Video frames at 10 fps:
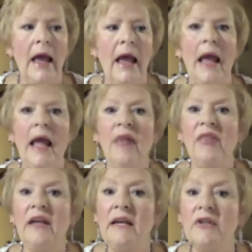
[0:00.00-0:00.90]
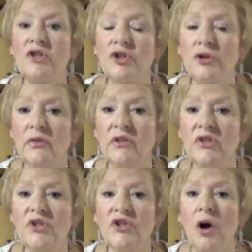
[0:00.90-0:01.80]
And then his servant
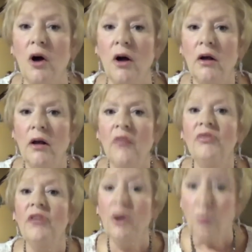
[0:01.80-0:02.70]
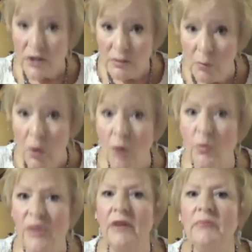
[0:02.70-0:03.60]
saw there was more
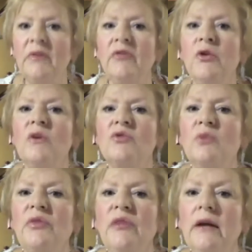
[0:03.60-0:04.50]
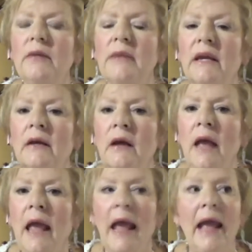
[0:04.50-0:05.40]
with them than there was with the enemy.
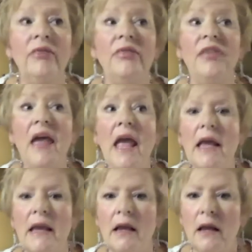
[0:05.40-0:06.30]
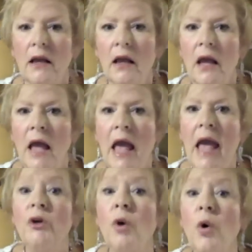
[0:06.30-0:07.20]
And they
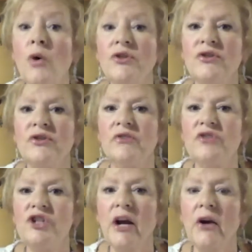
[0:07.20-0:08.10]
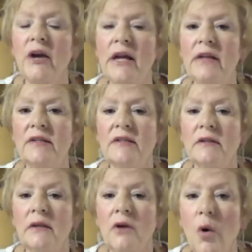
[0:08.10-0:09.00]
had horses of chariots,
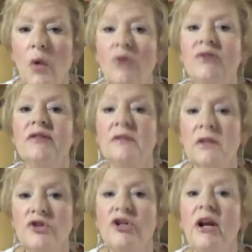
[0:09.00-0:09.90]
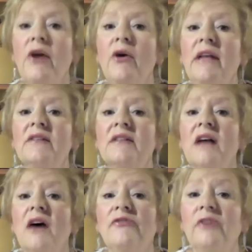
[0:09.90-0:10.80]
horses, chariots
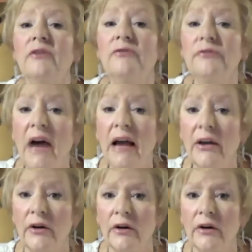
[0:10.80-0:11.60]
of fire,